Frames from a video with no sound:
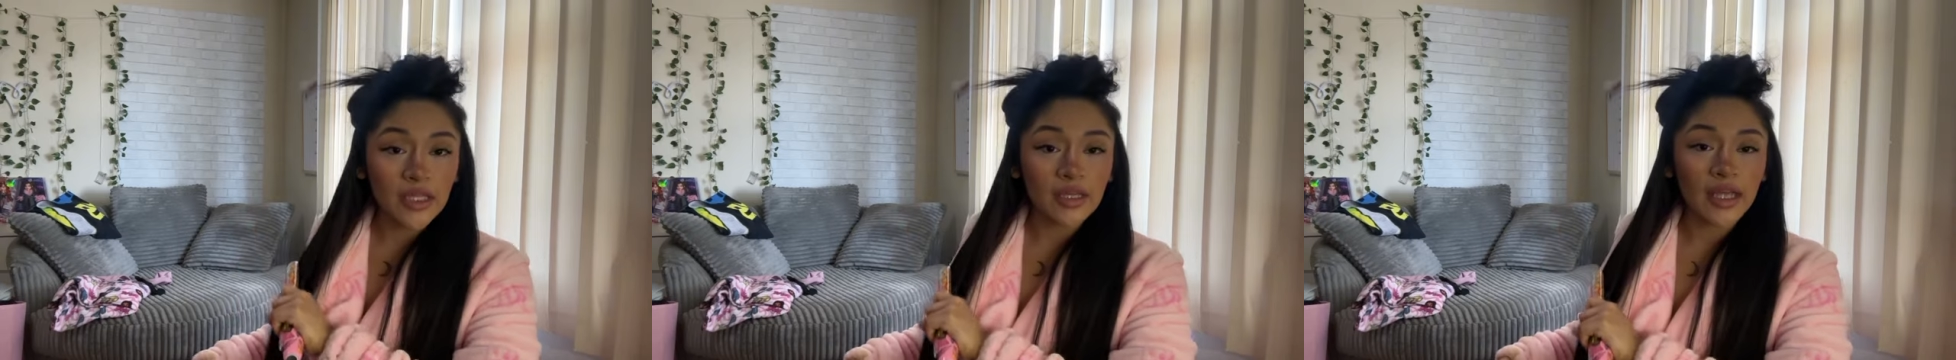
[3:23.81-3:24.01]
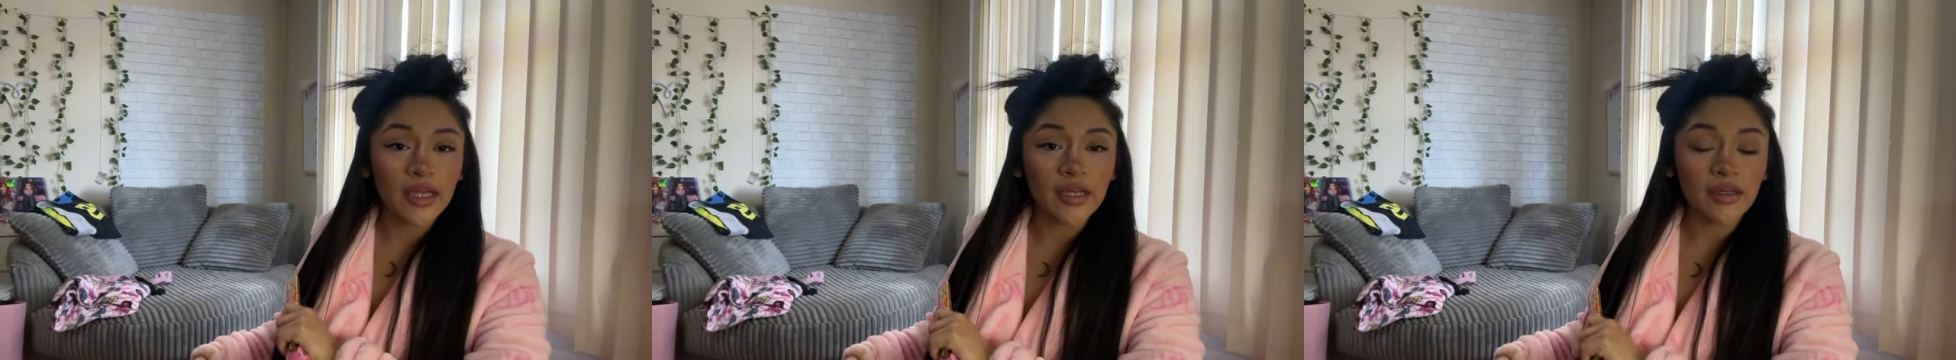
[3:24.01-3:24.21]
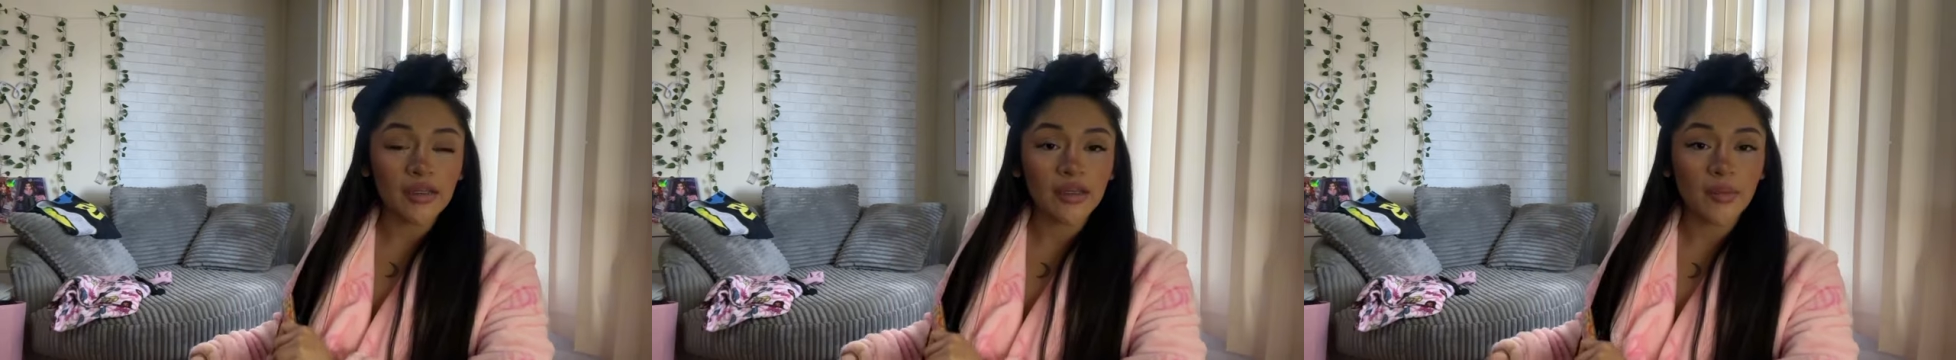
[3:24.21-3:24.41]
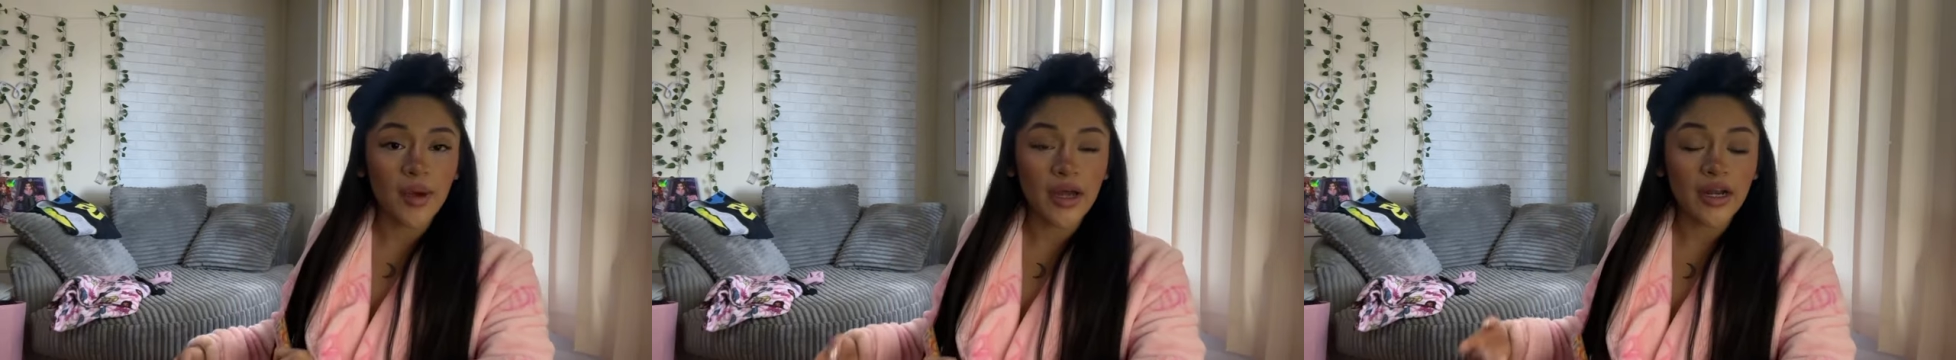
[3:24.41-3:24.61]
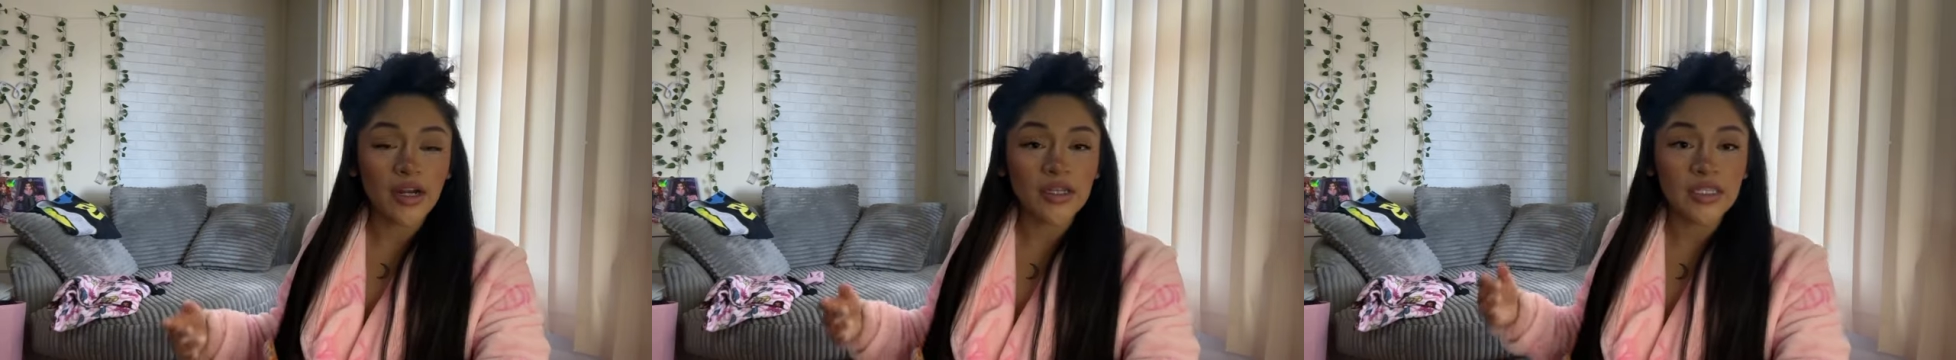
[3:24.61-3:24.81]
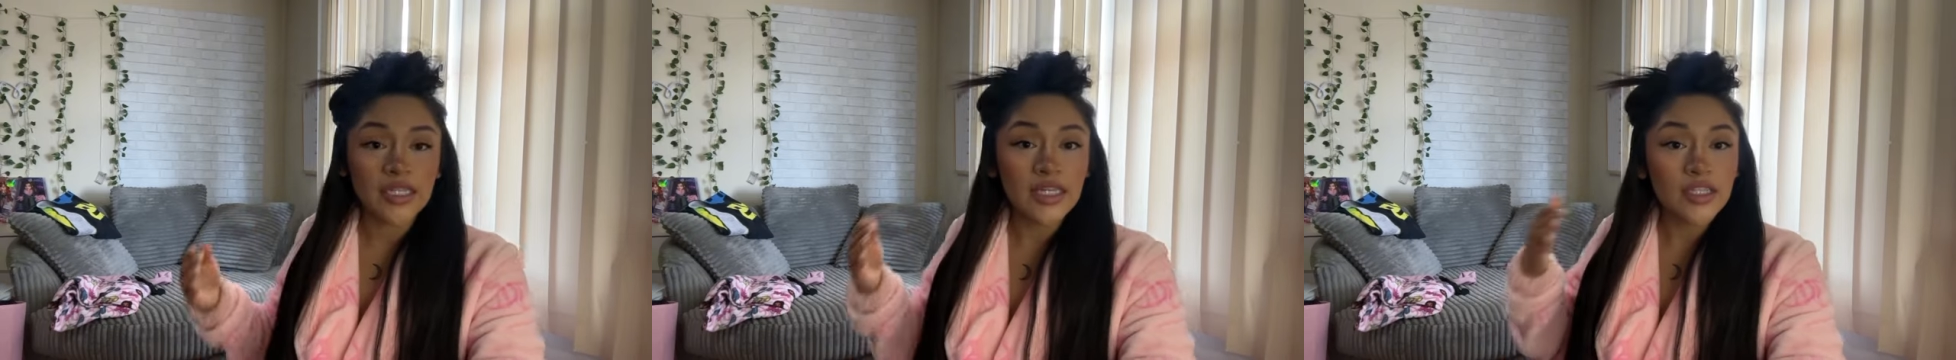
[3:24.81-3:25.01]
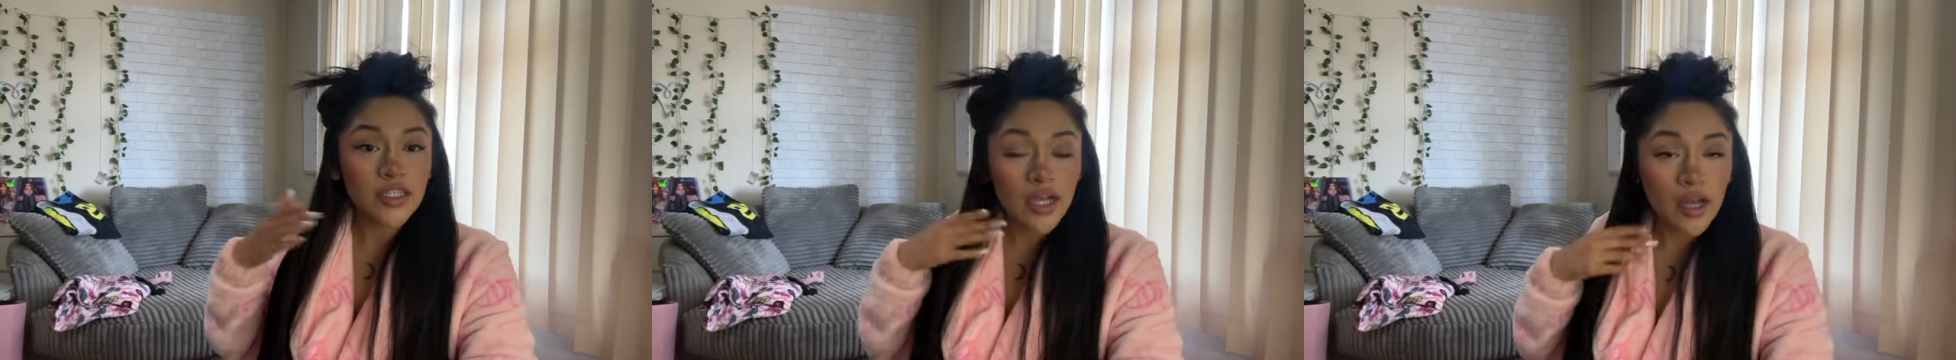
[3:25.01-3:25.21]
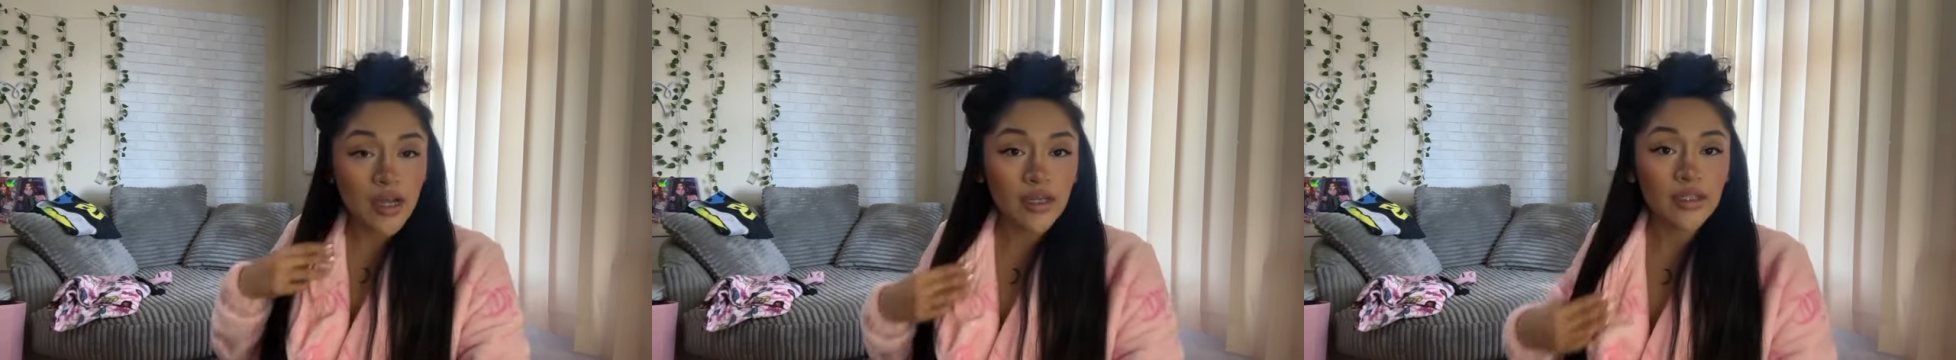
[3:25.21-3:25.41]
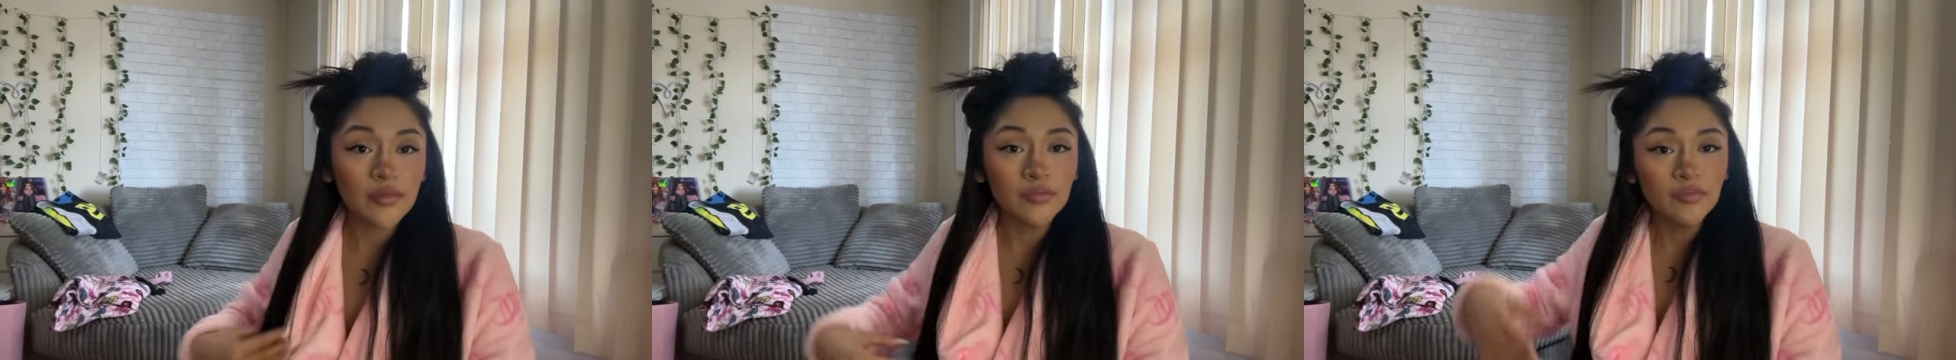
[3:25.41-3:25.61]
like about it on TikTok.